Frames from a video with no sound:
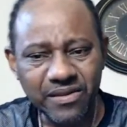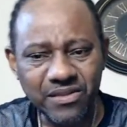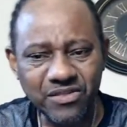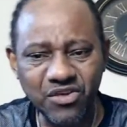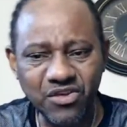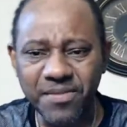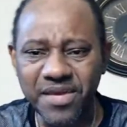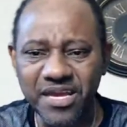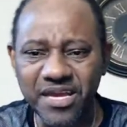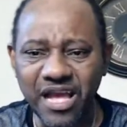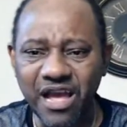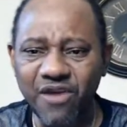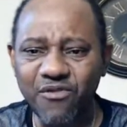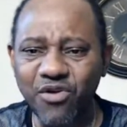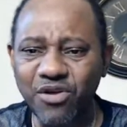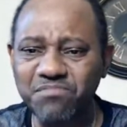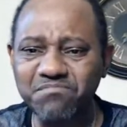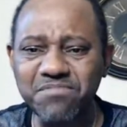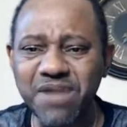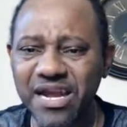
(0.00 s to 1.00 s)
To make our
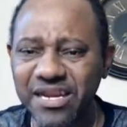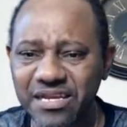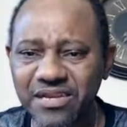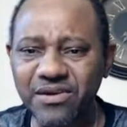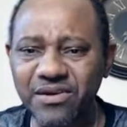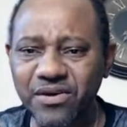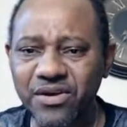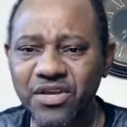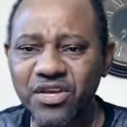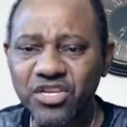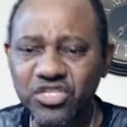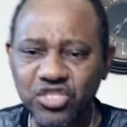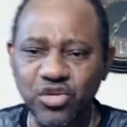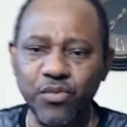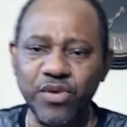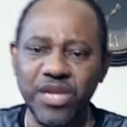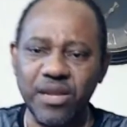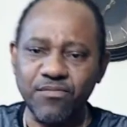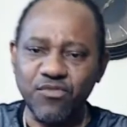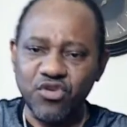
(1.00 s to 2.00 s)
run bad, you know. So
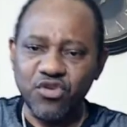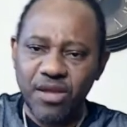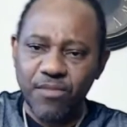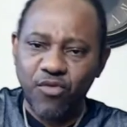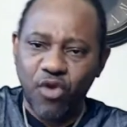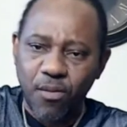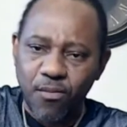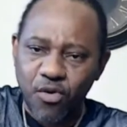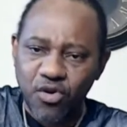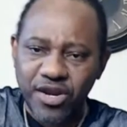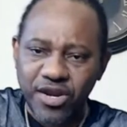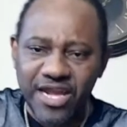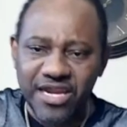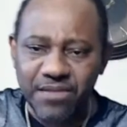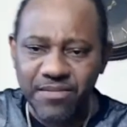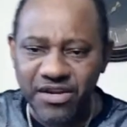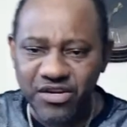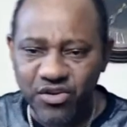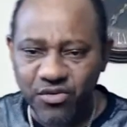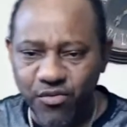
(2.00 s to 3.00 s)
what them do, them come out like
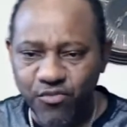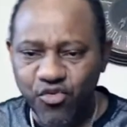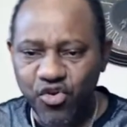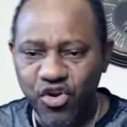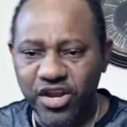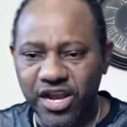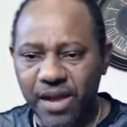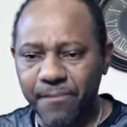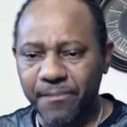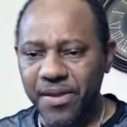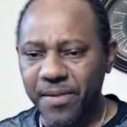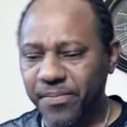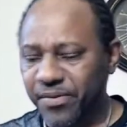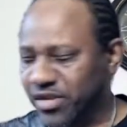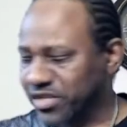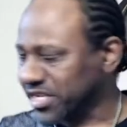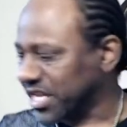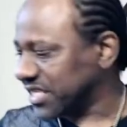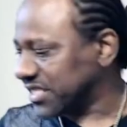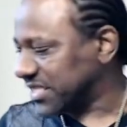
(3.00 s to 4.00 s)
them are doing work and people
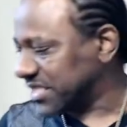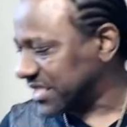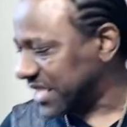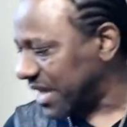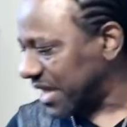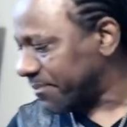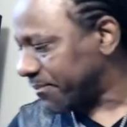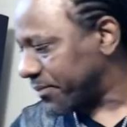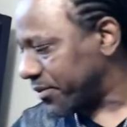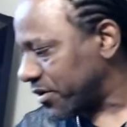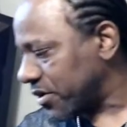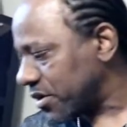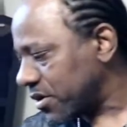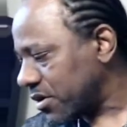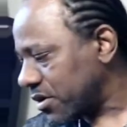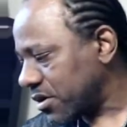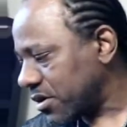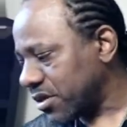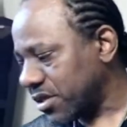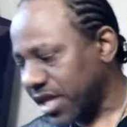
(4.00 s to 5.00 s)
just a step.
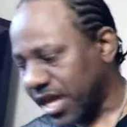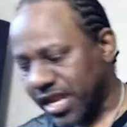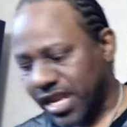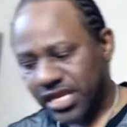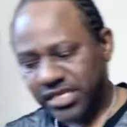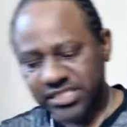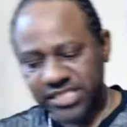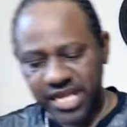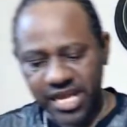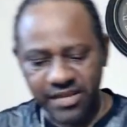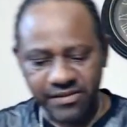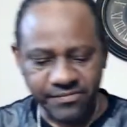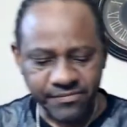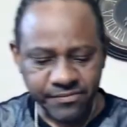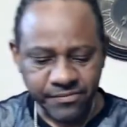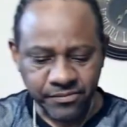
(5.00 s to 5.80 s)
You understand?